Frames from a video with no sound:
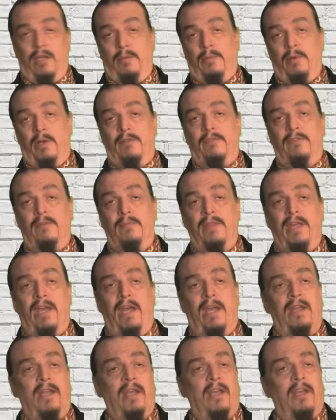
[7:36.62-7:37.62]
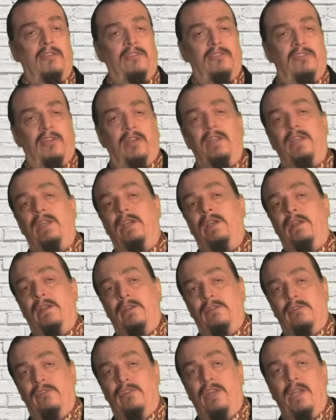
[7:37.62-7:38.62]
And apart from that, studying and
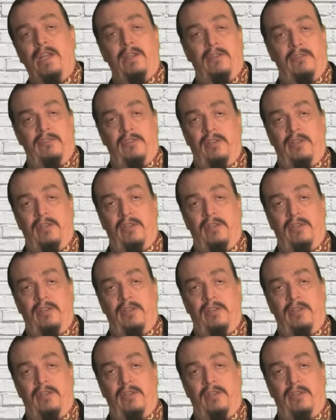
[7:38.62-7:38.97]
understanding